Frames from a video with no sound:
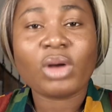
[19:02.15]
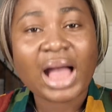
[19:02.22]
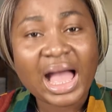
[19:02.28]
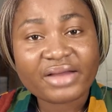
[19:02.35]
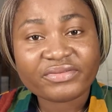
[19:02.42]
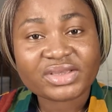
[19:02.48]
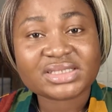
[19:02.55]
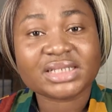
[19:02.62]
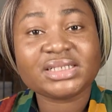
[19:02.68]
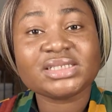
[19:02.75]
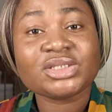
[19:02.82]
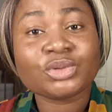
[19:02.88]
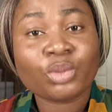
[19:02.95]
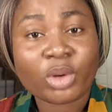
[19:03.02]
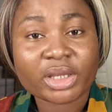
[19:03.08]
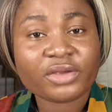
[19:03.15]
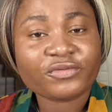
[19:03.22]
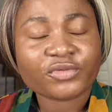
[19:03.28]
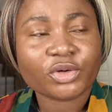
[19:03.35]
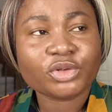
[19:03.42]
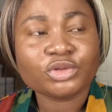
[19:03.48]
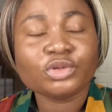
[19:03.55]
have it and it's working
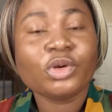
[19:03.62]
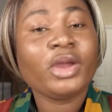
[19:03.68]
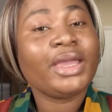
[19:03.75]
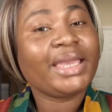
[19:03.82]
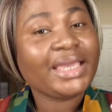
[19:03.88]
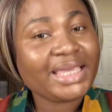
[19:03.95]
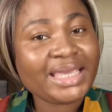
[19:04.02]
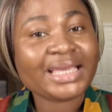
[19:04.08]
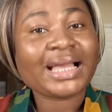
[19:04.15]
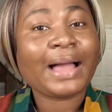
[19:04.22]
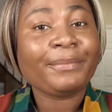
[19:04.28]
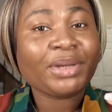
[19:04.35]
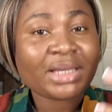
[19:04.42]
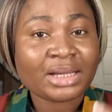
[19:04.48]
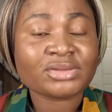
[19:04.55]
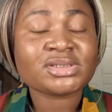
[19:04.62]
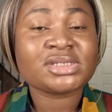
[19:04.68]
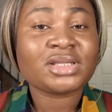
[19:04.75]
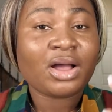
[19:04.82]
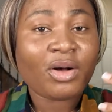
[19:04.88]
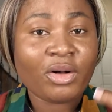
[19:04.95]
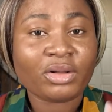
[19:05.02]
for you, it can be
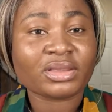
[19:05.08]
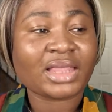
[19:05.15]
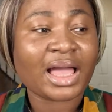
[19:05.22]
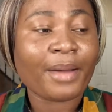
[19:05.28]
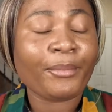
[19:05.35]
considered all that.